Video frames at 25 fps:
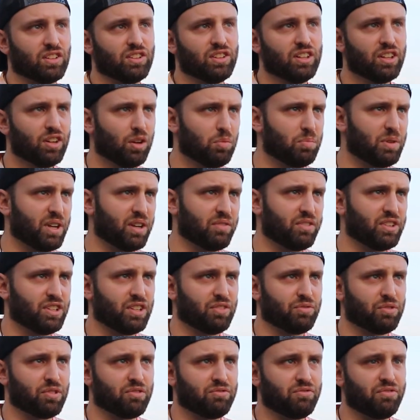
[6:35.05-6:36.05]
a little bit of a
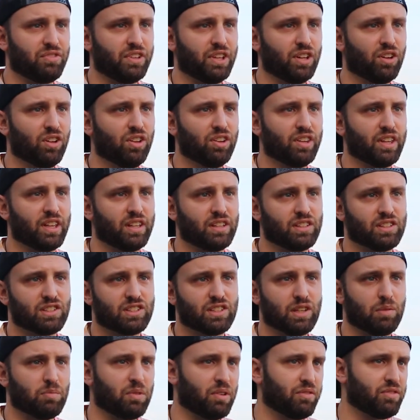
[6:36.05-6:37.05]
different feel than
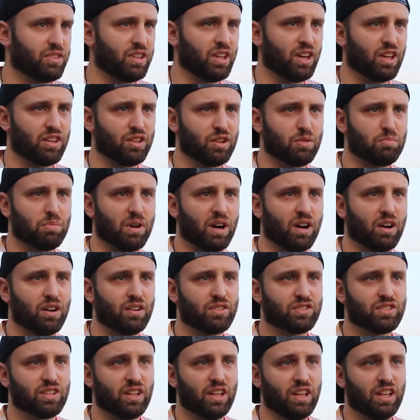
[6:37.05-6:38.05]
some of the other
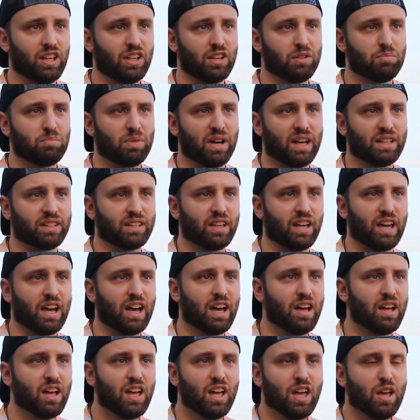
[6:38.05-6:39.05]
bars in
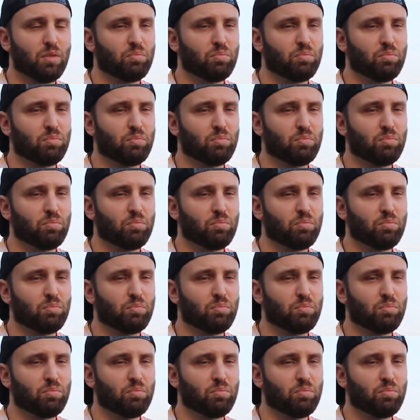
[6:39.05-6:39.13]
Pattaya.